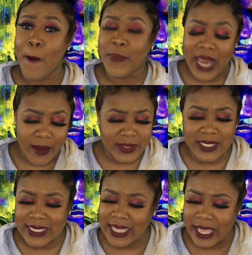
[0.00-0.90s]
But I
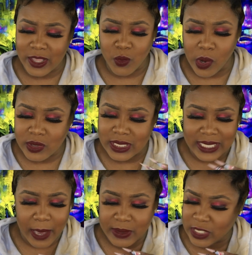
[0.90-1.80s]
was just like, the
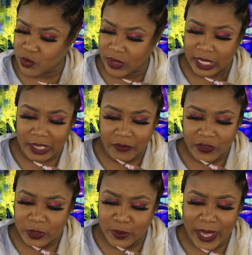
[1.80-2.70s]
roaches, I'm just really
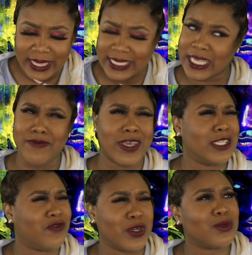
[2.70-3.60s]
confused by this. Even
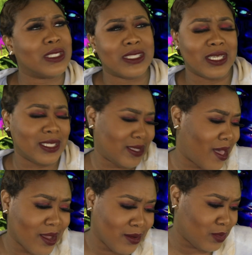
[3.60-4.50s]
his friends, his
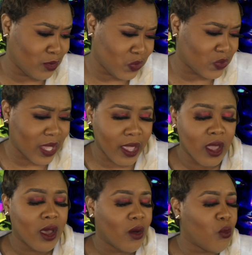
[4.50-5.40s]
like dudes
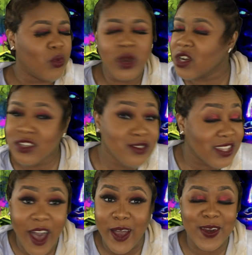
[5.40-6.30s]
like, what are you
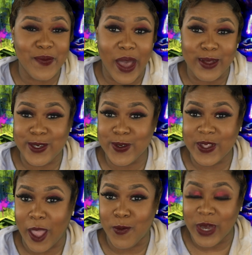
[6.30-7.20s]
talking about, dude?
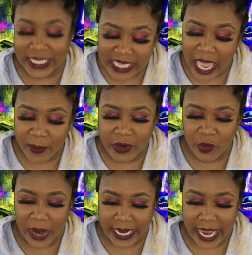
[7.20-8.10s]
Like, what is
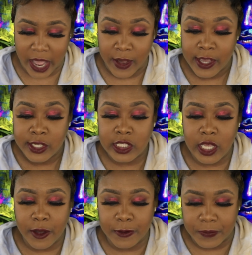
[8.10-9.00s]
happening right now?
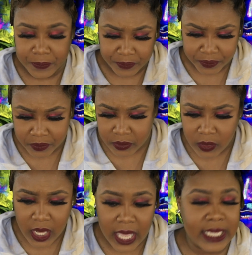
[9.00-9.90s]
So
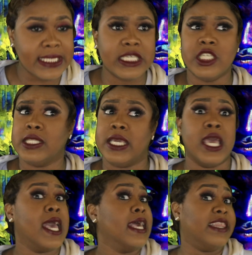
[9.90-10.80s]

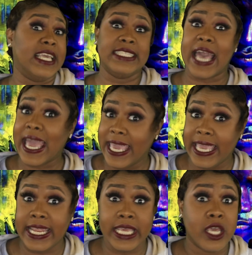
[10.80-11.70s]
essentially, things got
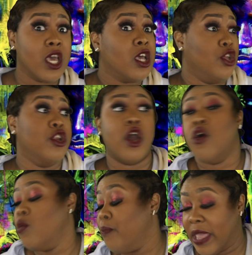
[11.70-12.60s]
heated. You
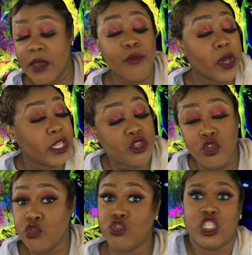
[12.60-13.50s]
know, Man Boy
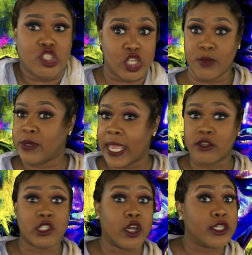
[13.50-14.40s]
dude just jumped
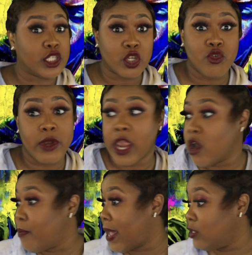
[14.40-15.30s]
out, started shooting.
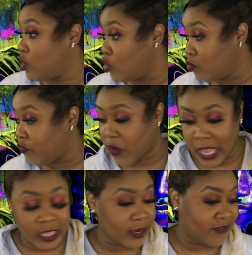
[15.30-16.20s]
Everybody shooting.
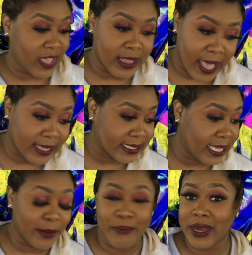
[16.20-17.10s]
Franklin fell out because
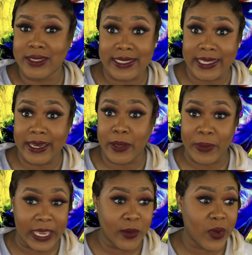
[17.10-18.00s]
he could barely stand up
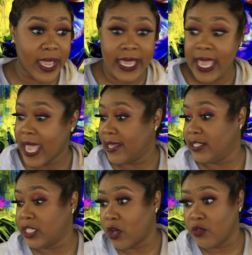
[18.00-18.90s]
anyway.
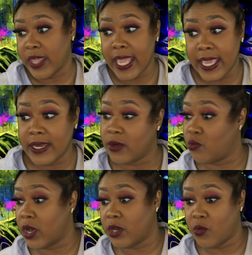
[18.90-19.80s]
And so they end up
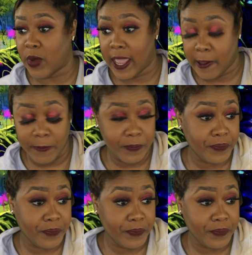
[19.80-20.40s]
running away.